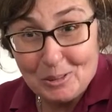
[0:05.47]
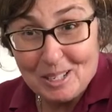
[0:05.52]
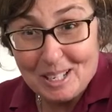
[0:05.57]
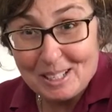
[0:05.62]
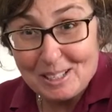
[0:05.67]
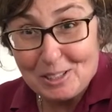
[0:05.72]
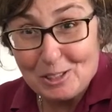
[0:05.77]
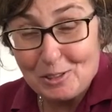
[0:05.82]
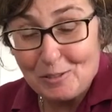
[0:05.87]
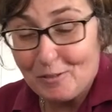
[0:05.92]

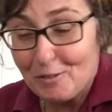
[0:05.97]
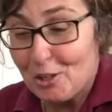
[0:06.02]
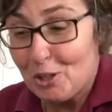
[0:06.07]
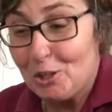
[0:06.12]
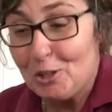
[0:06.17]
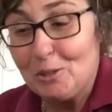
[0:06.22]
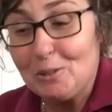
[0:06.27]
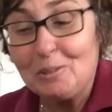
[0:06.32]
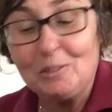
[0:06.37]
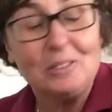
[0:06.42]
nuggets of
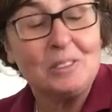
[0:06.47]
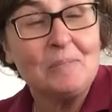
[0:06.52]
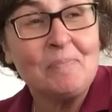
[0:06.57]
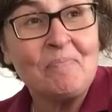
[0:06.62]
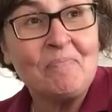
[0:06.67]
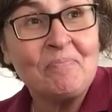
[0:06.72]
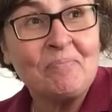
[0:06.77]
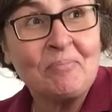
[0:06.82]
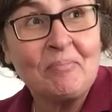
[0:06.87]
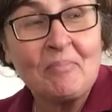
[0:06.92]
gold.
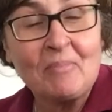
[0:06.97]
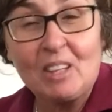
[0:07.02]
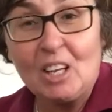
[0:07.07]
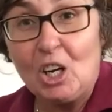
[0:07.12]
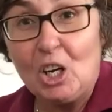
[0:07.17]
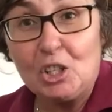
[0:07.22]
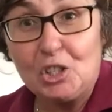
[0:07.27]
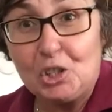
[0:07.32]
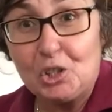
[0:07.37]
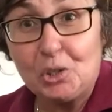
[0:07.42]

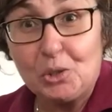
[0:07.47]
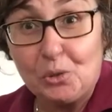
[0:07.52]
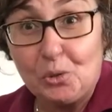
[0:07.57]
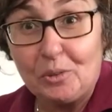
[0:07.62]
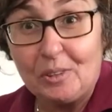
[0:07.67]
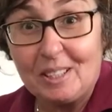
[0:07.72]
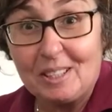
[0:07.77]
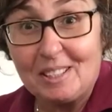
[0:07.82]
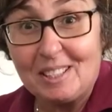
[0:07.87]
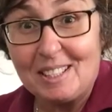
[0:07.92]
I just
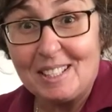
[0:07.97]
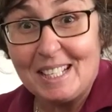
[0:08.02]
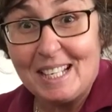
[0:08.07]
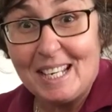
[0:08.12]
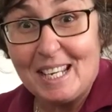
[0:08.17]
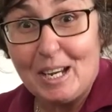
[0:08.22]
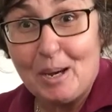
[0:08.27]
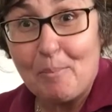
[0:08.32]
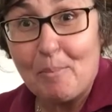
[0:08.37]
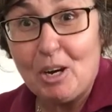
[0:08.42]
thought that
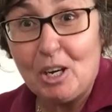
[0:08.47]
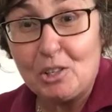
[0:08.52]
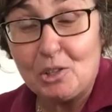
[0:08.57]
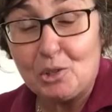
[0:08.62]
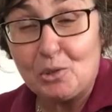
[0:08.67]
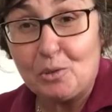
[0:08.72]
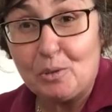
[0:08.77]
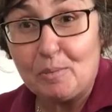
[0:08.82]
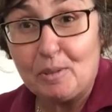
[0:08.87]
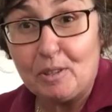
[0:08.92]
today I might
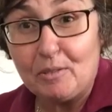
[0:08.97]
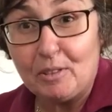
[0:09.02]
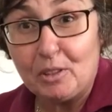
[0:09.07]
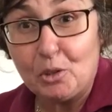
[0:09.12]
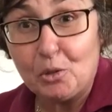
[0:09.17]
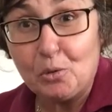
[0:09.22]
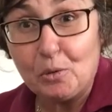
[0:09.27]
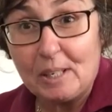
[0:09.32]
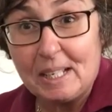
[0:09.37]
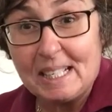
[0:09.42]
do a bit of a
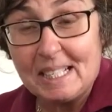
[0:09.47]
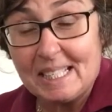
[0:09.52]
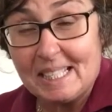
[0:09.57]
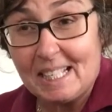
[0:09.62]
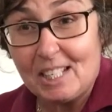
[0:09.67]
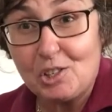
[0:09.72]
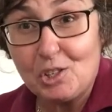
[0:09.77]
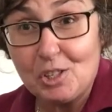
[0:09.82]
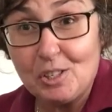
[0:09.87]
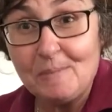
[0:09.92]
cooking
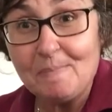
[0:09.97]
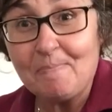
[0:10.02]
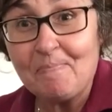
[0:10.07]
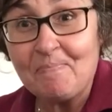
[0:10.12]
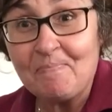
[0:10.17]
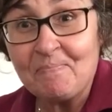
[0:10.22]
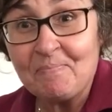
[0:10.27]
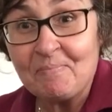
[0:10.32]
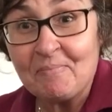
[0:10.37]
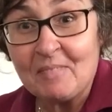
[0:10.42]
session
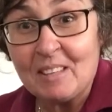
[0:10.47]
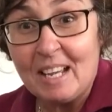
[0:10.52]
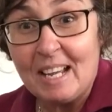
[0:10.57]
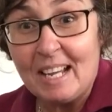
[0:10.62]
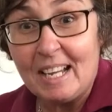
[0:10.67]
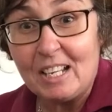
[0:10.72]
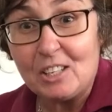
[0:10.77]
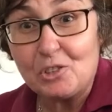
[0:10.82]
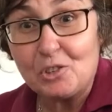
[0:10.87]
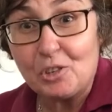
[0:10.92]

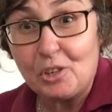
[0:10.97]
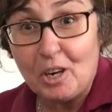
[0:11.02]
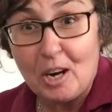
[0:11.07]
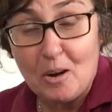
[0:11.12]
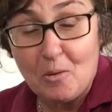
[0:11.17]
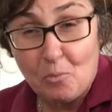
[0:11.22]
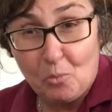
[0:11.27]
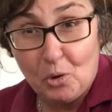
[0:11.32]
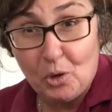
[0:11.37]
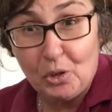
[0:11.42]
and try
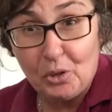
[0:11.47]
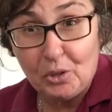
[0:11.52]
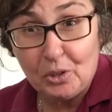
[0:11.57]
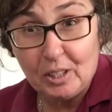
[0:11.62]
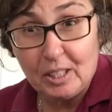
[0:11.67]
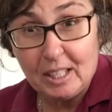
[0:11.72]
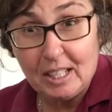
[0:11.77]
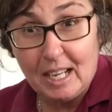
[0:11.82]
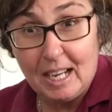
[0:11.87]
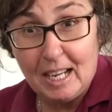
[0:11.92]
and
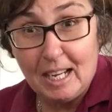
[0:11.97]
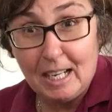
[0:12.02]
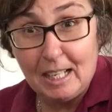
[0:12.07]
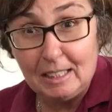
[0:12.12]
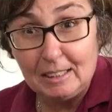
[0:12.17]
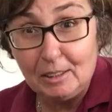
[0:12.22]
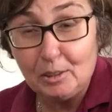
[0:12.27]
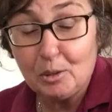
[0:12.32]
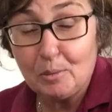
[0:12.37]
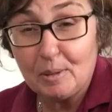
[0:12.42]
work a
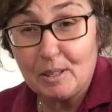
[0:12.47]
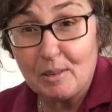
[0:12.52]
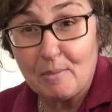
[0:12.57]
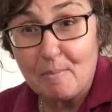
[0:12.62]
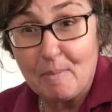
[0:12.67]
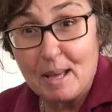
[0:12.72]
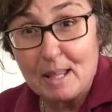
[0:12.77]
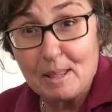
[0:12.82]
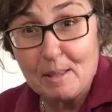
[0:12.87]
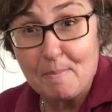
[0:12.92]
little bit of
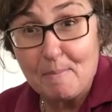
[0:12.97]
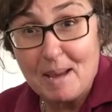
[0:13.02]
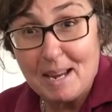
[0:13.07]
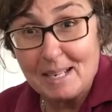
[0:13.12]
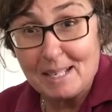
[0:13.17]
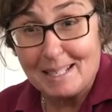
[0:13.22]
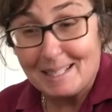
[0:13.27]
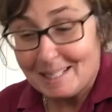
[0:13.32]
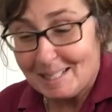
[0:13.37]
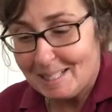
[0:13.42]

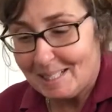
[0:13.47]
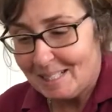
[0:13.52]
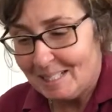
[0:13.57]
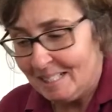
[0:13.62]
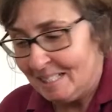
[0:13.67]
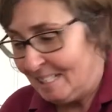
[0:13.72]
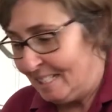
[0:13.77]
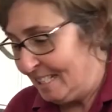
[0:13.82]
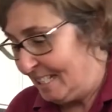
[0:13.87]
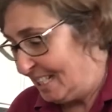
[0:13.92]
mathematics
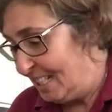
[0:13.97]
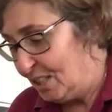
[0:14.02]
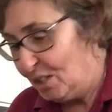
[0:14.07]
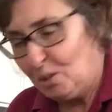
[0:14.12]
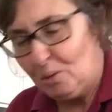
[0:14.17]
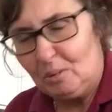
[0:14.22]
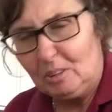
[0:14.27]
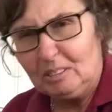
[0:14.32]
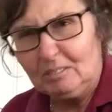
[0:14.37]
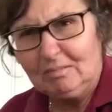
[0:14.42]

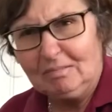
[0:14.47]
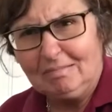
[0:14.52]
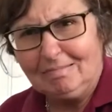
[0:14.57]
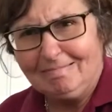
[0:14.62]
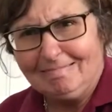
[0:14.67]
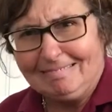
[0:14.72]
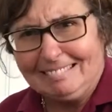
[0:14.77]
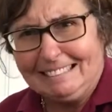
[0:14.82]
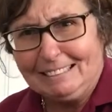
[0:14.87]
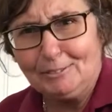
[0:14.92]
into it,
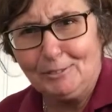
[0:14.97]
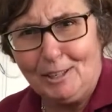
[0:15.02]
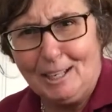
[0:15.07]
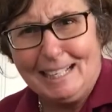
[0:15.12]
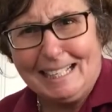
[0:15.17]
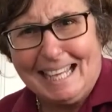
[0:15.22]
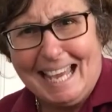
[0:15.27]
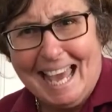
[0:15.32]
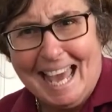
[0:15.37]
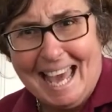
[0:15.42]
if I
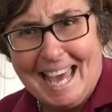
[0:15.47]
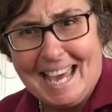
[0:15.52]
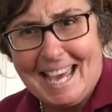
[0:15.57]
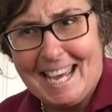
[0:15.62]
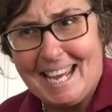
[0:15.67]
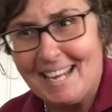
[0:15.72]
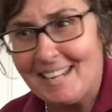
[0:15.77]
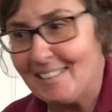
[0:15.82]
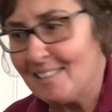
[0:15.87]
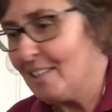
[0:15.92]

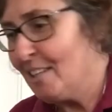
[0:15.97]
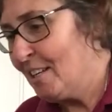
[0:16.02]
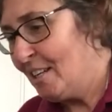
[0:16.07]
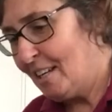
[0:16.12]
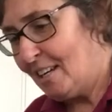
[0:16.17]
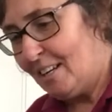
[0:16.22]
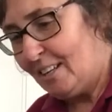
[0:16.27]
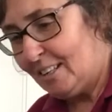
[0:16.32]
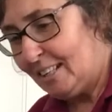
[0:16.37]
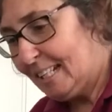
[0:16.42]
can.
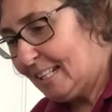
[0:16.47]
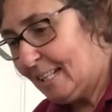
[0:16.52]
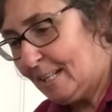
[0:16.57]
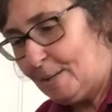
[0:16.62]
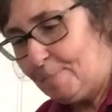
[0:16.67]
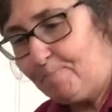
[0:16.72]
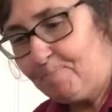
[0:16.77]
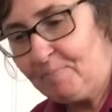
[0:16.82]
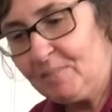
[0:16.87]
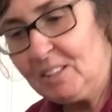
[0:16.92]
Okay,
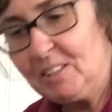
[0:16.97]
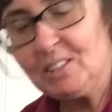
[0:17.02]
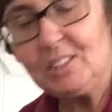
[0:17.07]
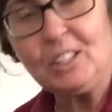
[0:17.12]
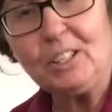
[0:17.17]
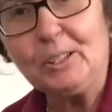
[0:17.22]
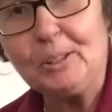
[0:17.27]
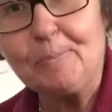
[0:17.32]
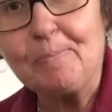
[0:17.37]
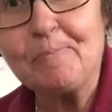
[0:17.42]

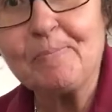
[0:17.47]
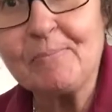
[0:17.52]
so